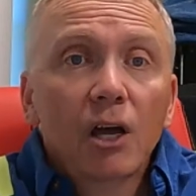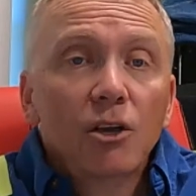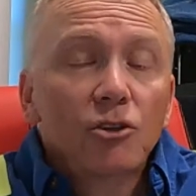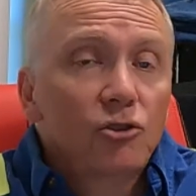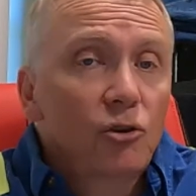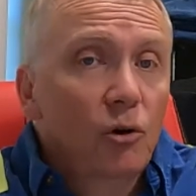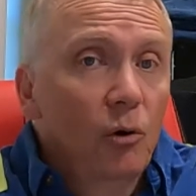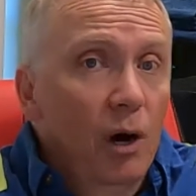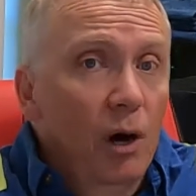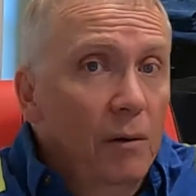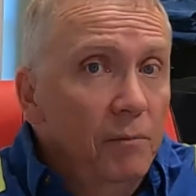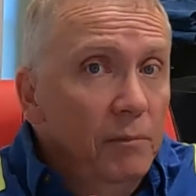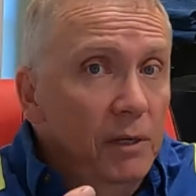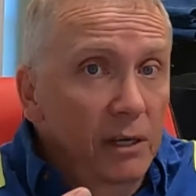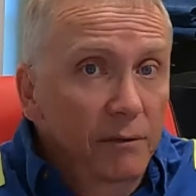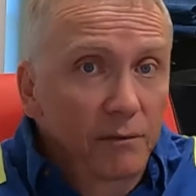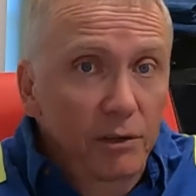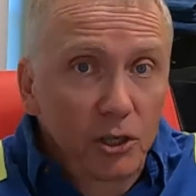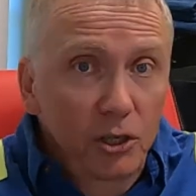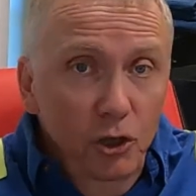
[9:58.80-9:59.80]
So I'm
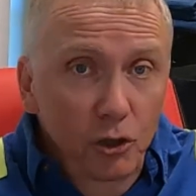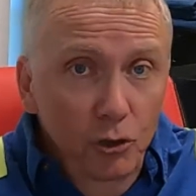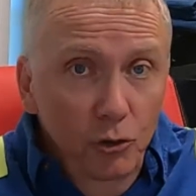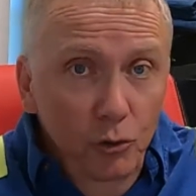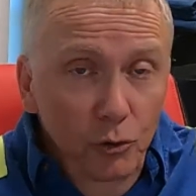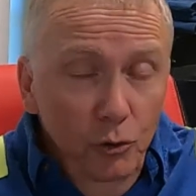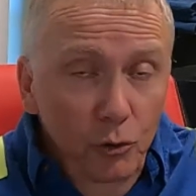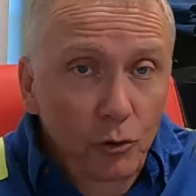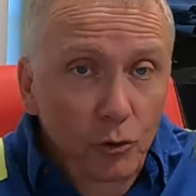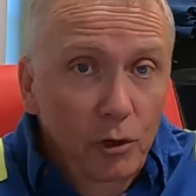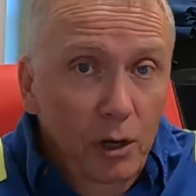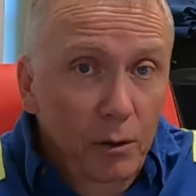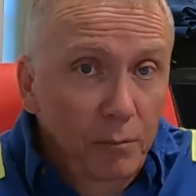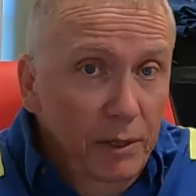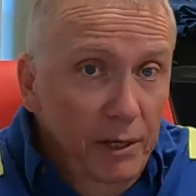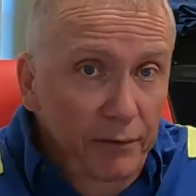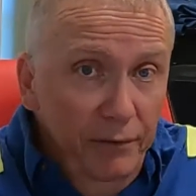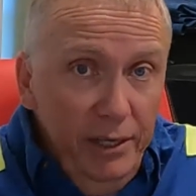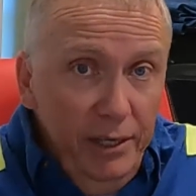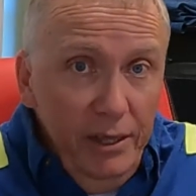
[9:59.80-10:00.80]

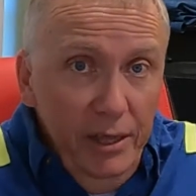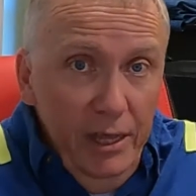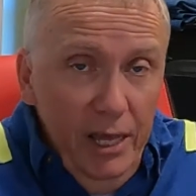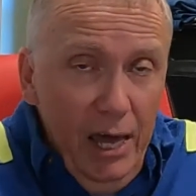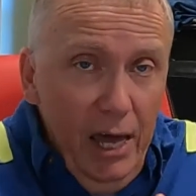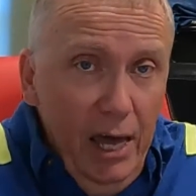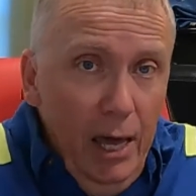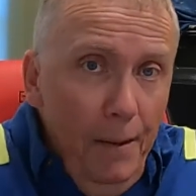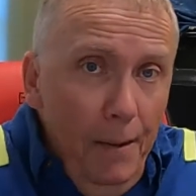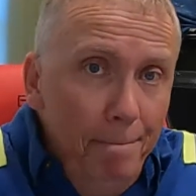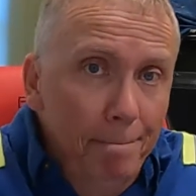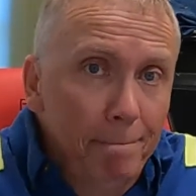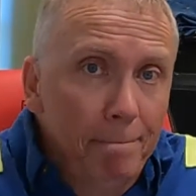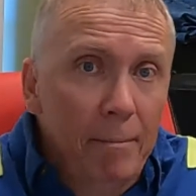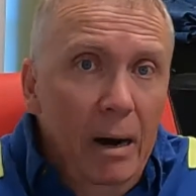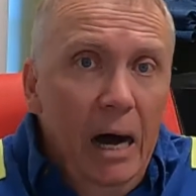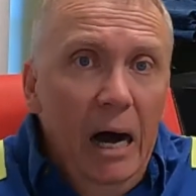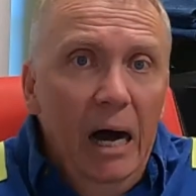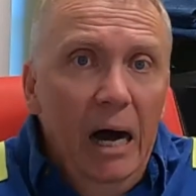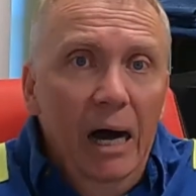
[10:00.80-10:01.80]
giving them
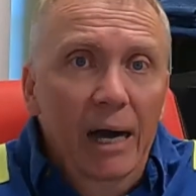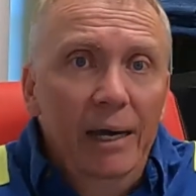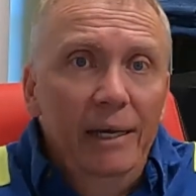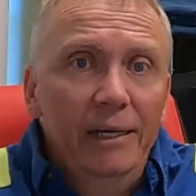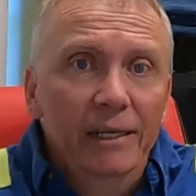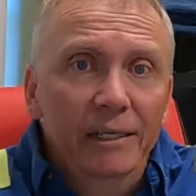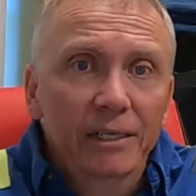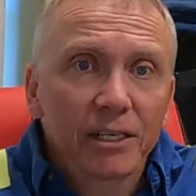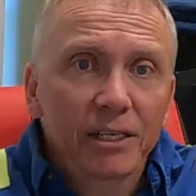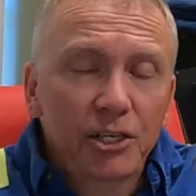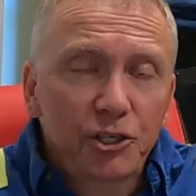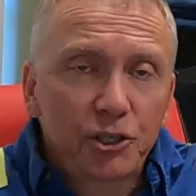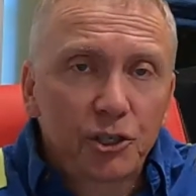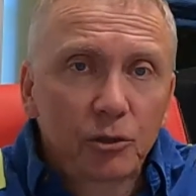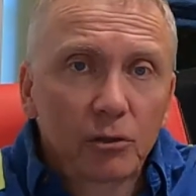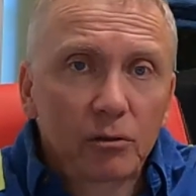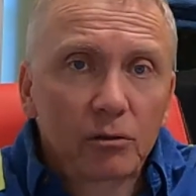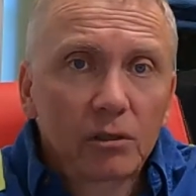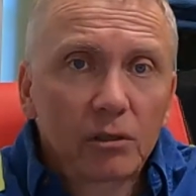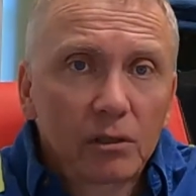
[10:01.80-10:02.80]
my
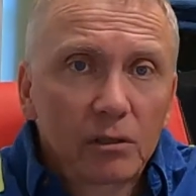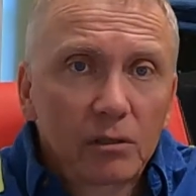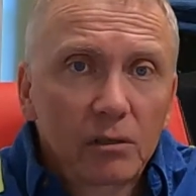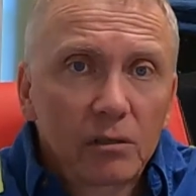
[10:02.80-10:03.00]
initial